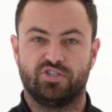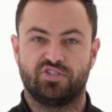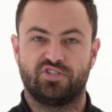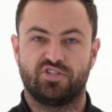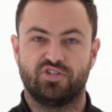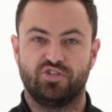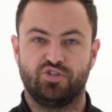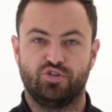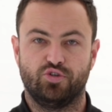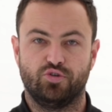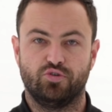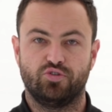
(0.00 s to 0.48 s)

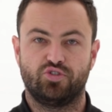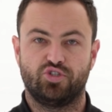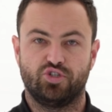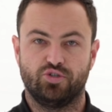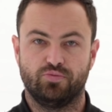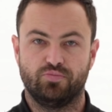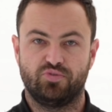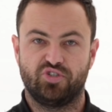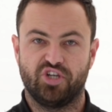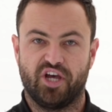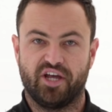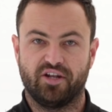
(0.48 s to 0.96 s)
just a
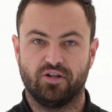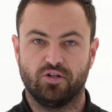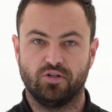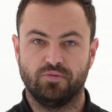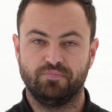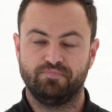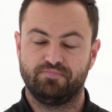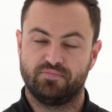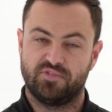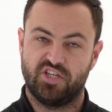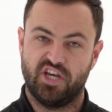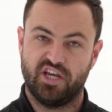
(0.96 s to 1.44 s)
YouTube
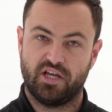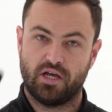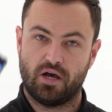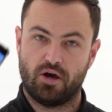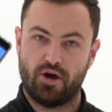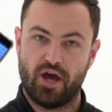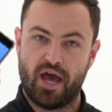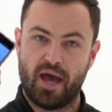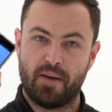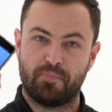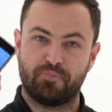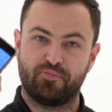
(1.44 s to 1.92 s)
channel. Take
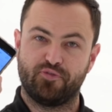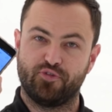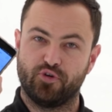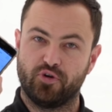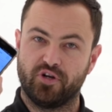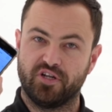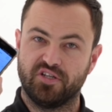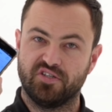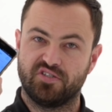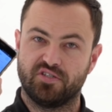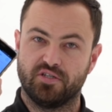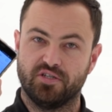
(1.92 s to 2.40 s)
our app
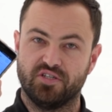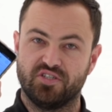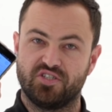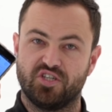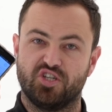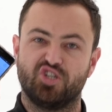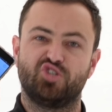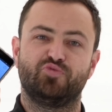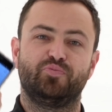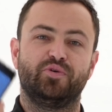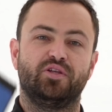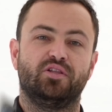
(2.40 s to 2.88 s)
for instance.
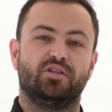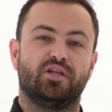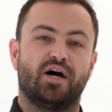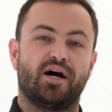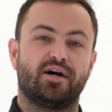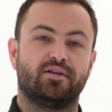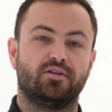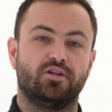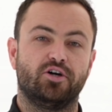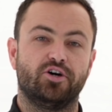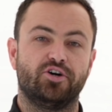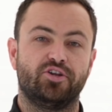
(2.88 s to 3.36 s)
It's been
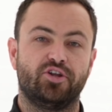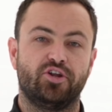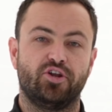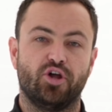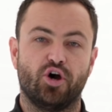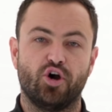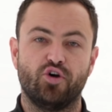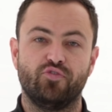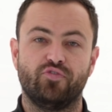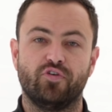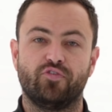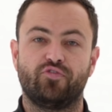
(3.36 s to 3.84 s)
downloaded
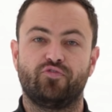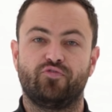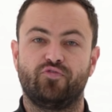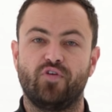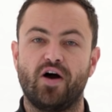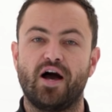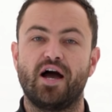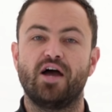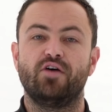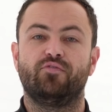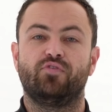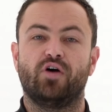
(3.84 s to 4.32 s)
over
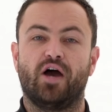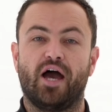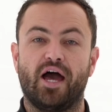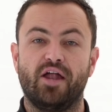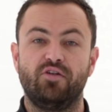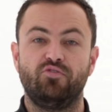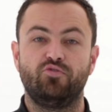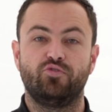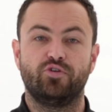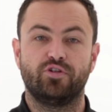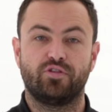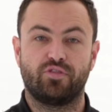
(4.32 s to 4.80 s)

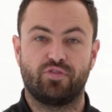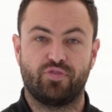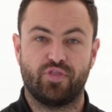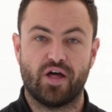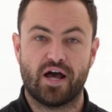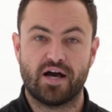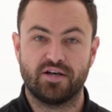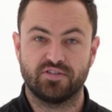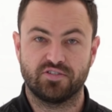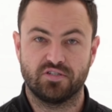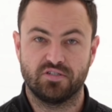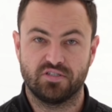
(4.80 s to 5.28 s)

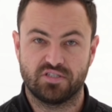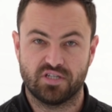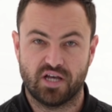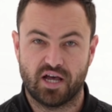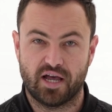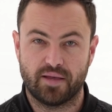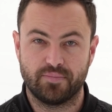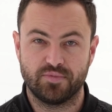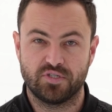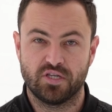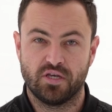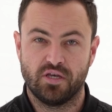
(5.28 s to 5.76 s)
500,000
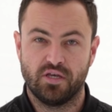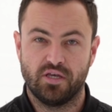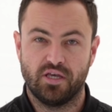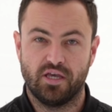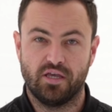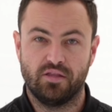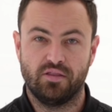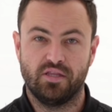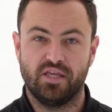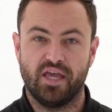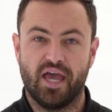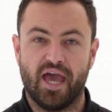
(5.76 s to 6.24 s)
times
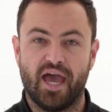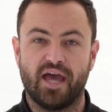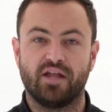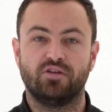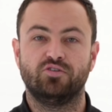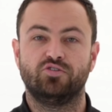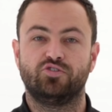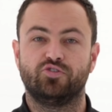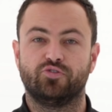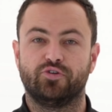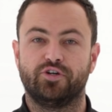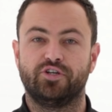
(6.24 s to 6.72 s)
in the
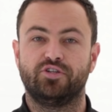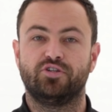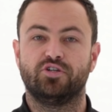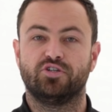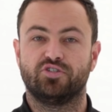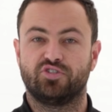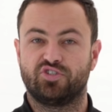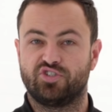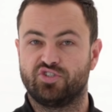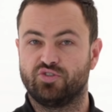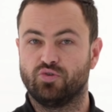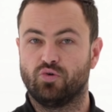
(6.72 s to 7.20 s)

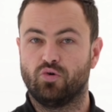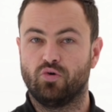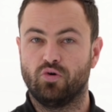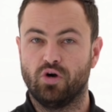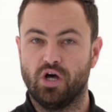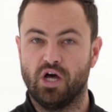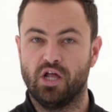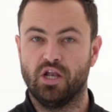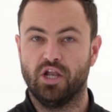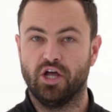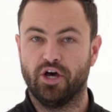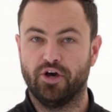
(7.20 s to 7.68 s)
Android
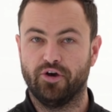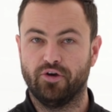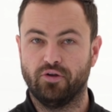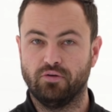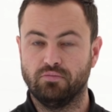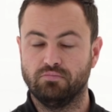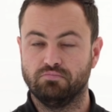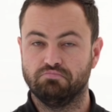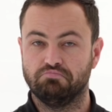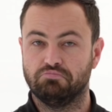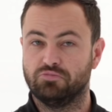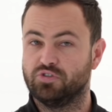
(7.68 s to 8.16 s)
store
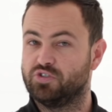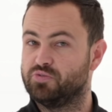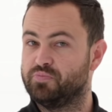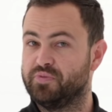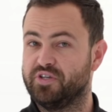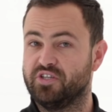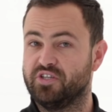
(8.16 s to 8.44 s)
alone, which